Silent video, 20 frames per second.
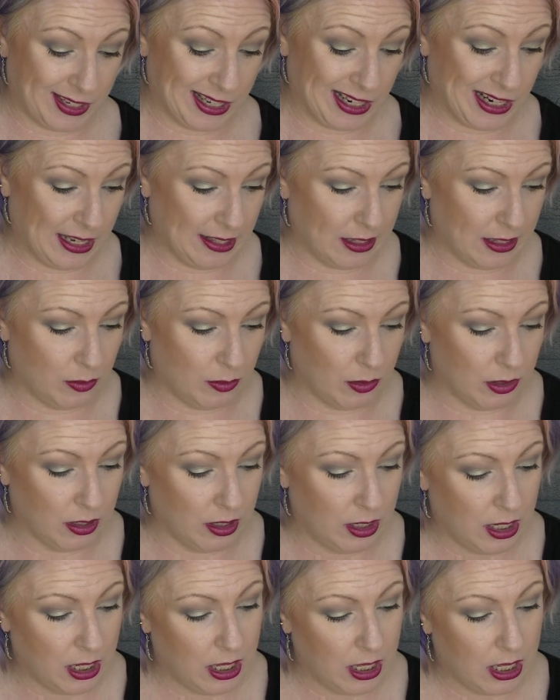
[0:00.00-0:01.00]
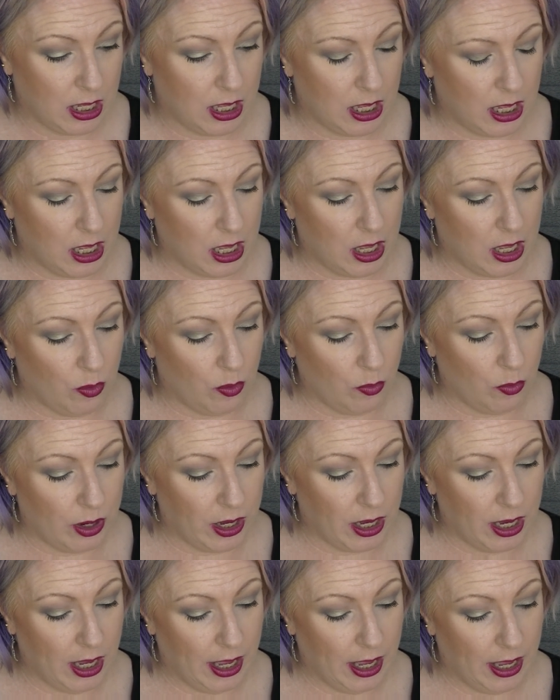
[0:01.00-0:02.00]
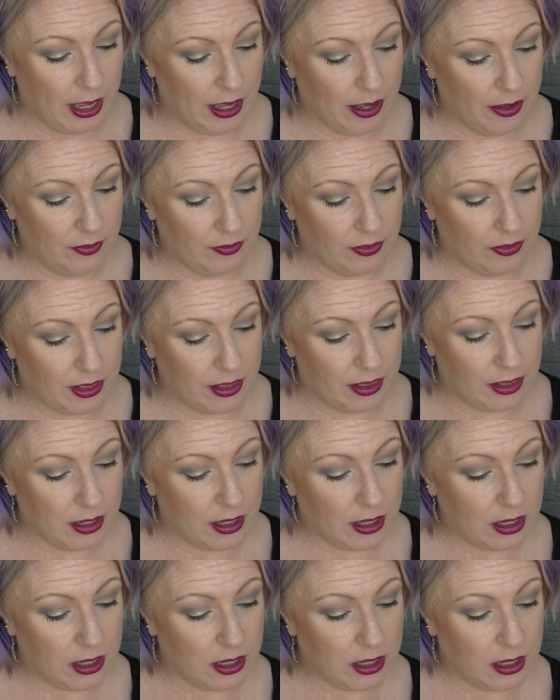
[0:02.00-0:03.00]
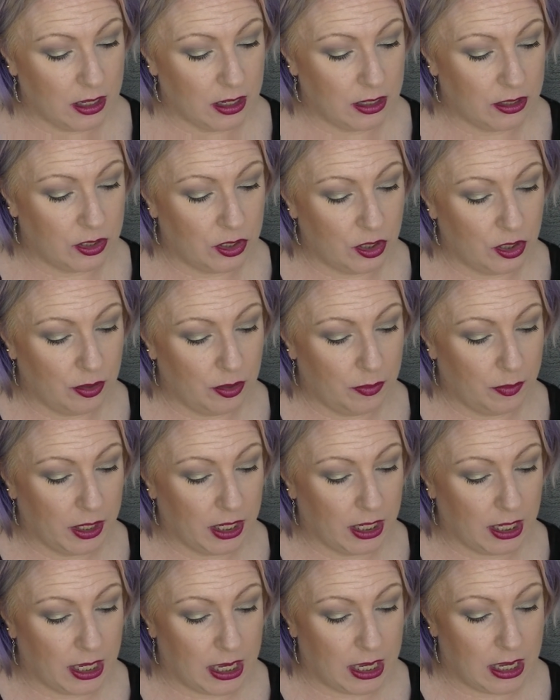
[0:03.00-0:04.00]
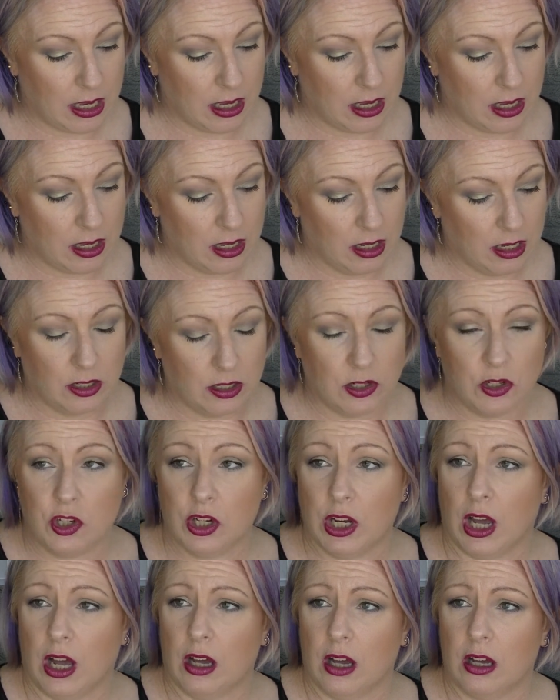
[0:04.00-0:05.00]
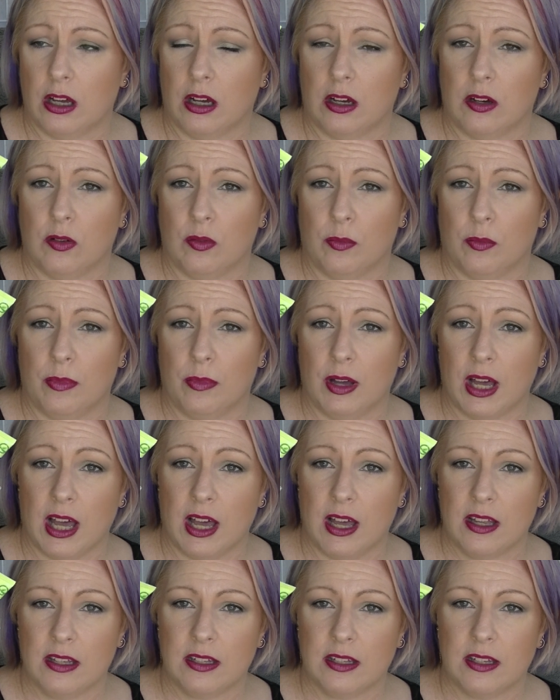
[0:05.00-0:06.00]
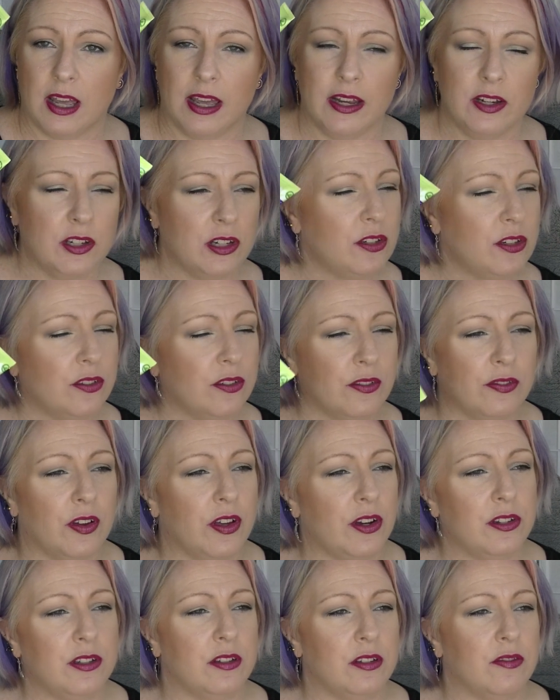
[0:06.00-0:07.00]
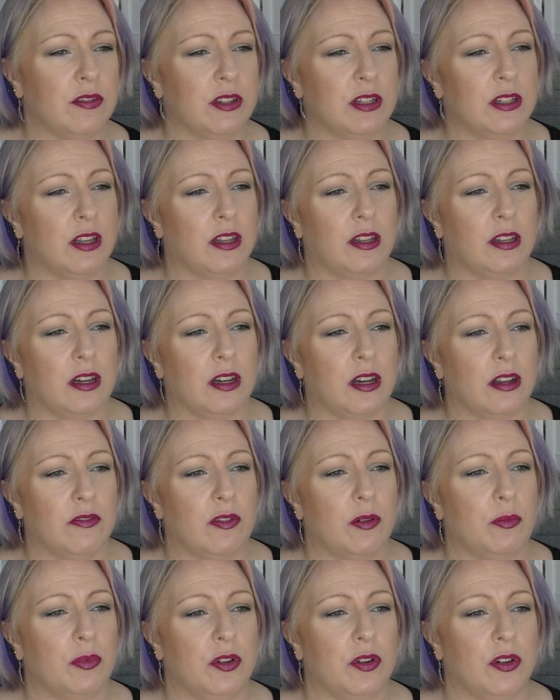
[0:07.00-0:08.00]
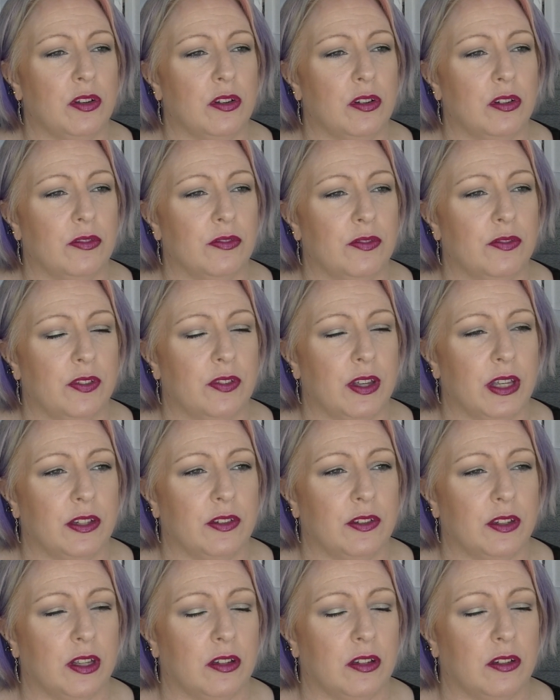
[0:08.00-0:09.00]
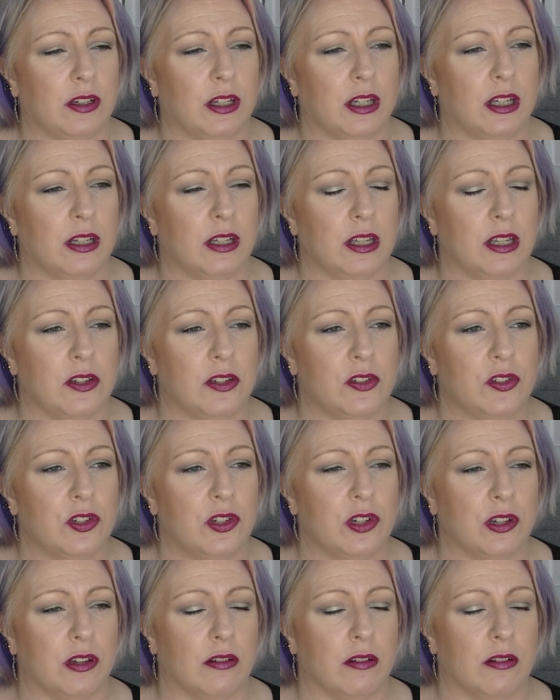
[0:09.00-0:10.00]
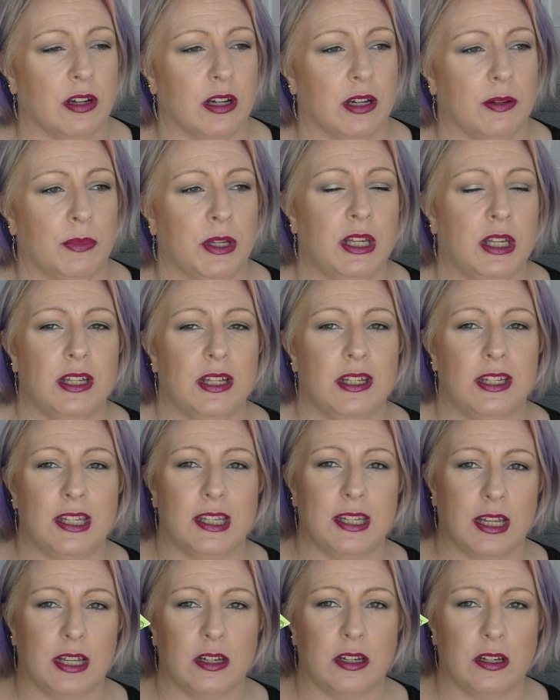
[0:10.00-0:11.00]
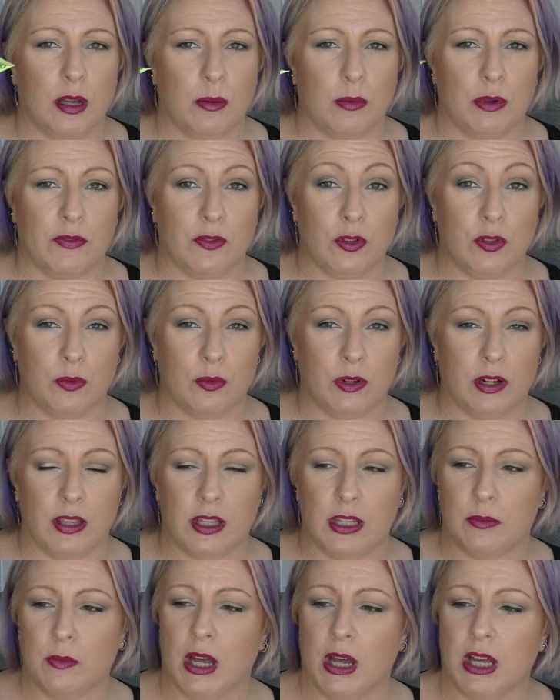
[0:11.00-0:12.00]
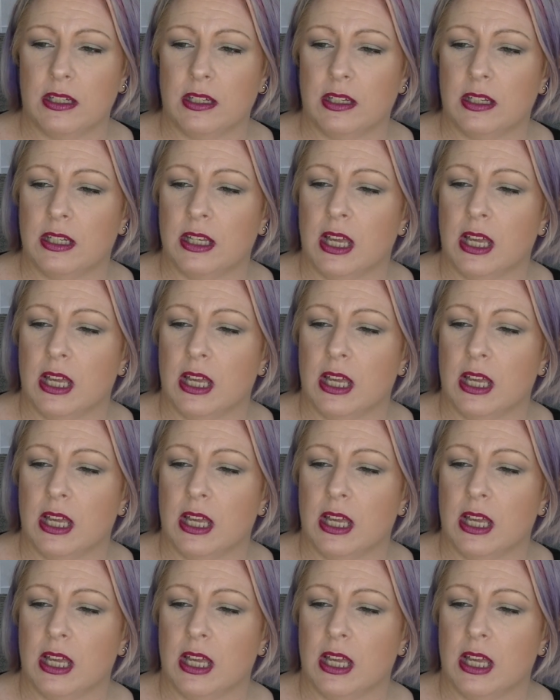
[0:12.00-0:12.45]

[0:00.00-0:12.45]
I like that one. We have the Derma E Charcoal Mask. I actually took photos of this and then never put it on Instagram. It's the second time I've used one of these masks.